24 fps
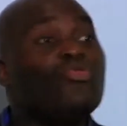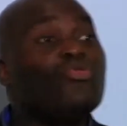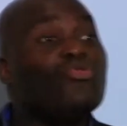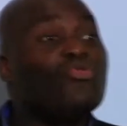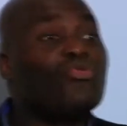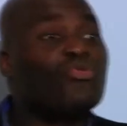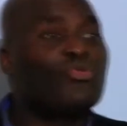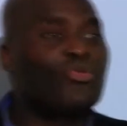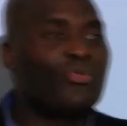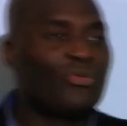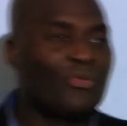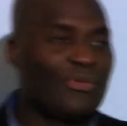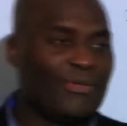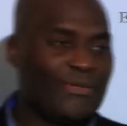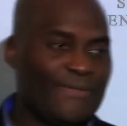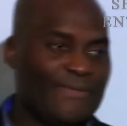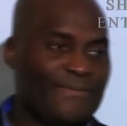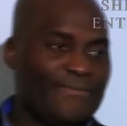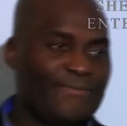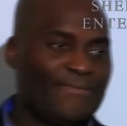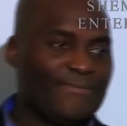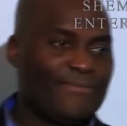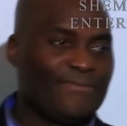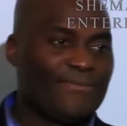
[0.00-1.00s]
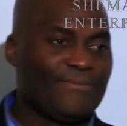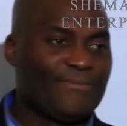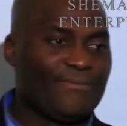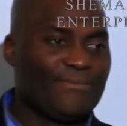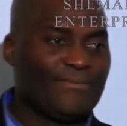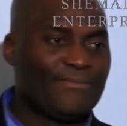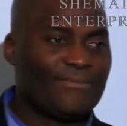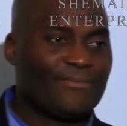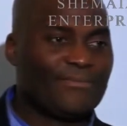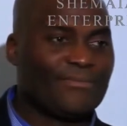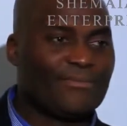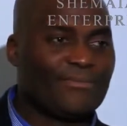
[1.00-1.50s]
new.
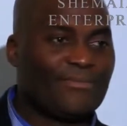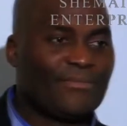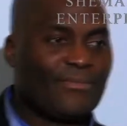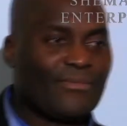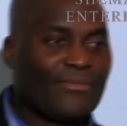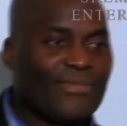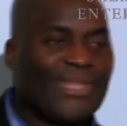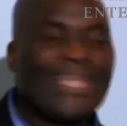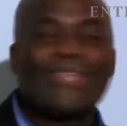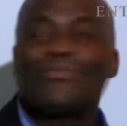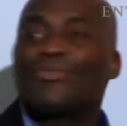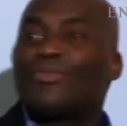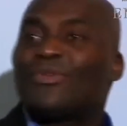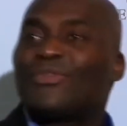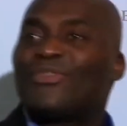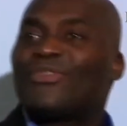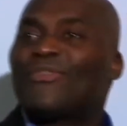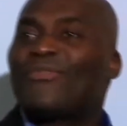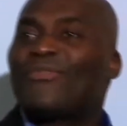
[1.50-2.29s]
That was